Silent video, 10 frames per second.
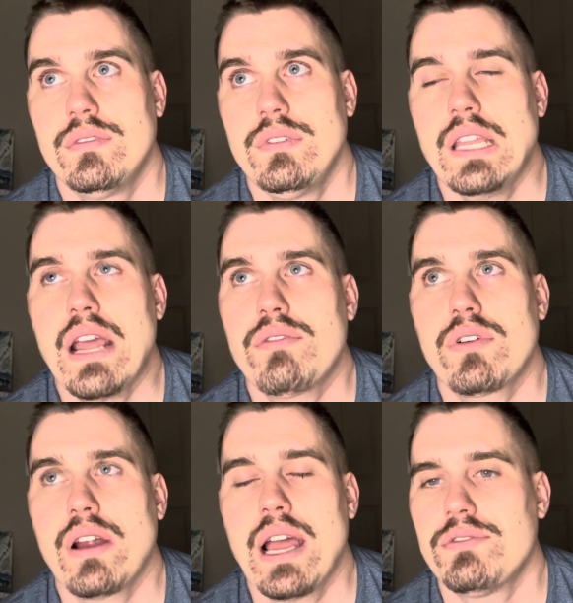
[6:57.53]

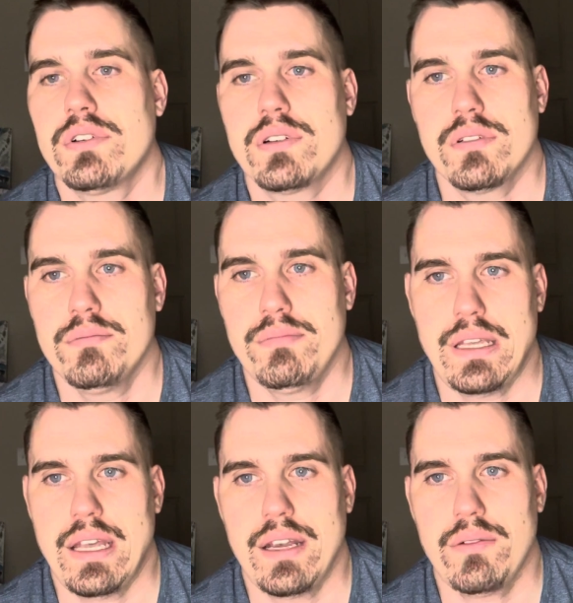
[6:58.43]
never ever
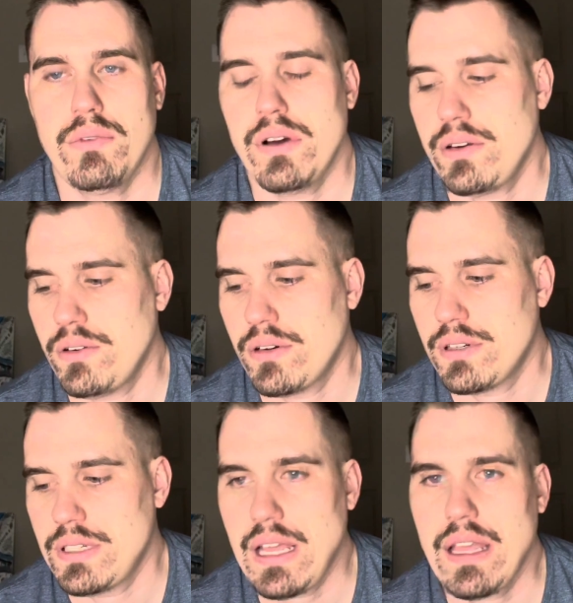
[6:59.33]
meet anyone or
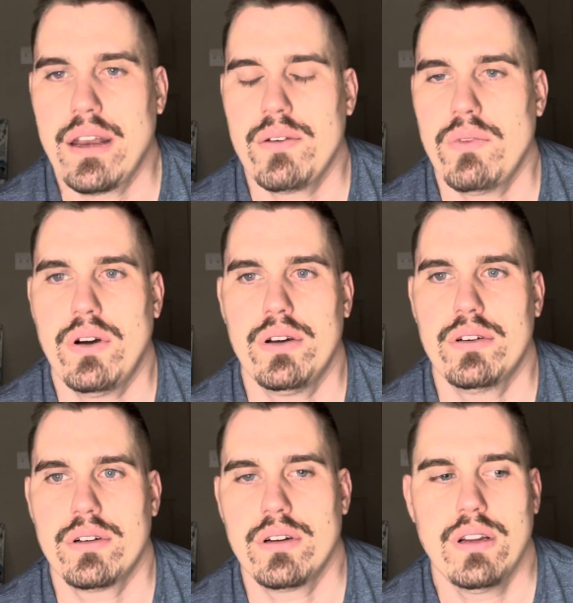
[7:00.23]
date anyone
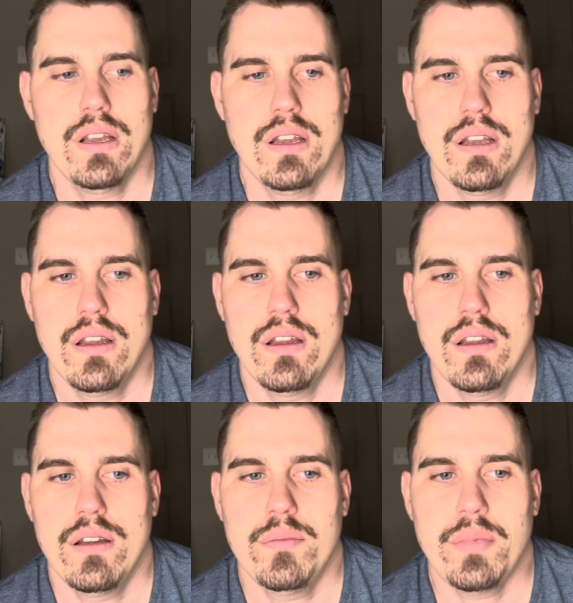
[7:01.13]
or
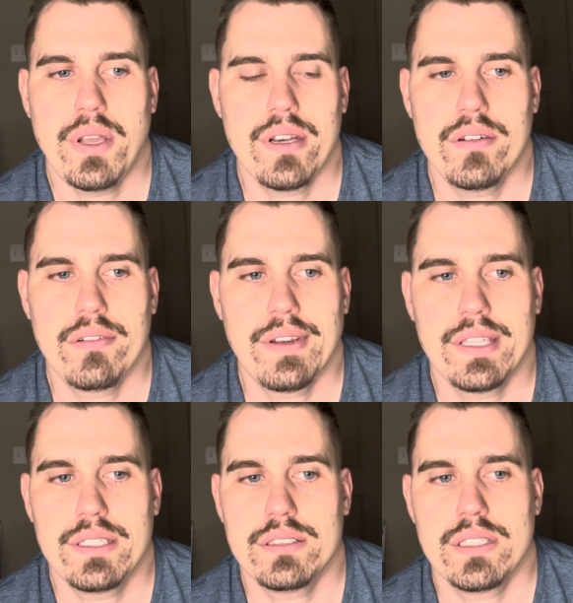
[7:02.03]
be in a
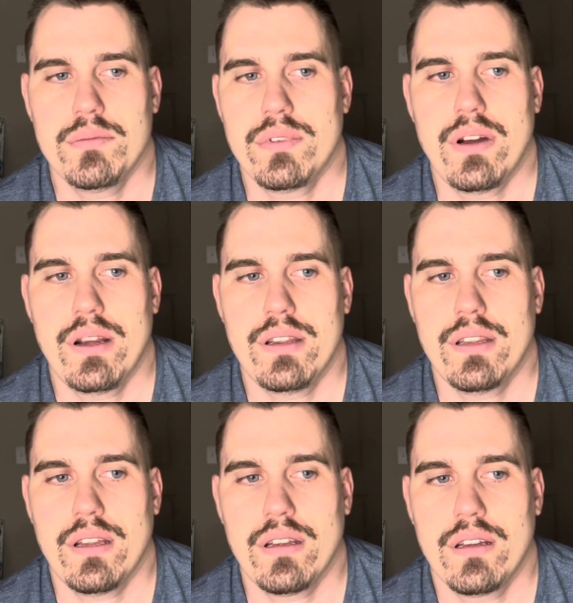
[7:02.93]
relationship or
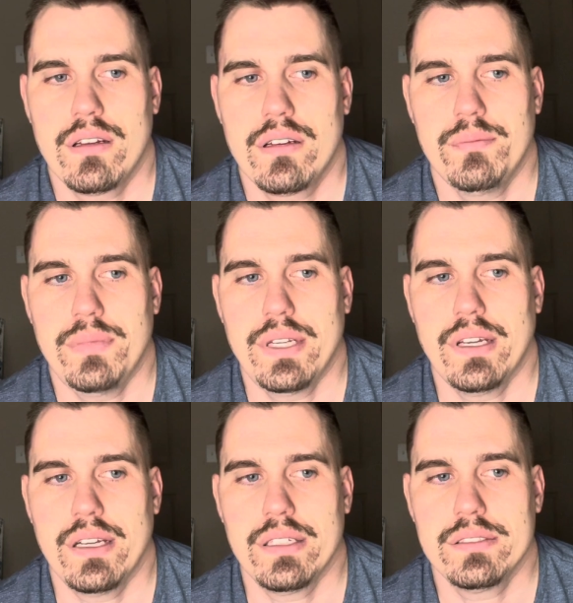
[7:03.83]
anything
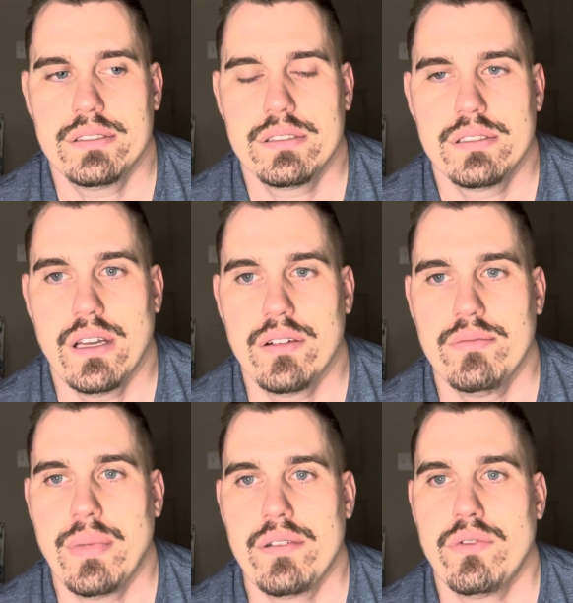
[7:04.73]
because of
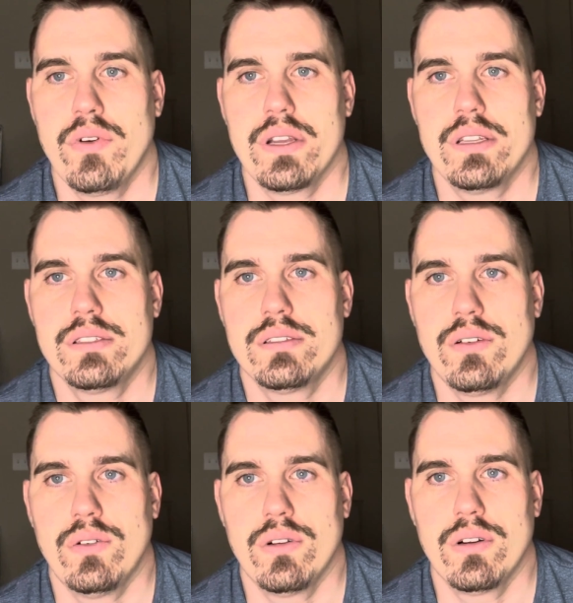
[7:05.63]
my voice
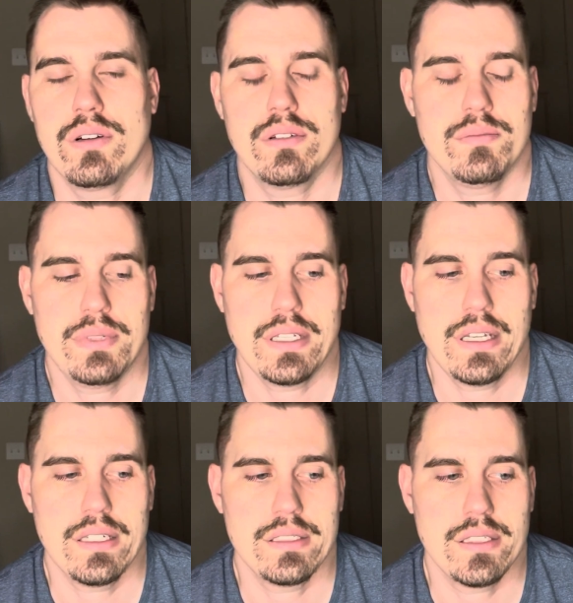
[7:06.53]
or
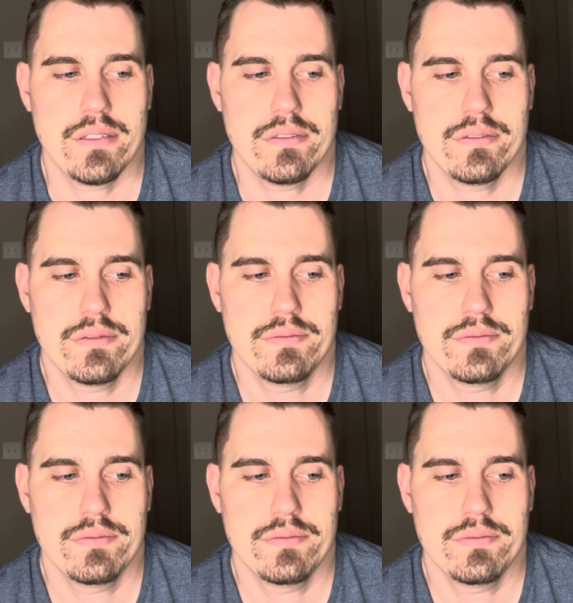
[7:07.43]
because of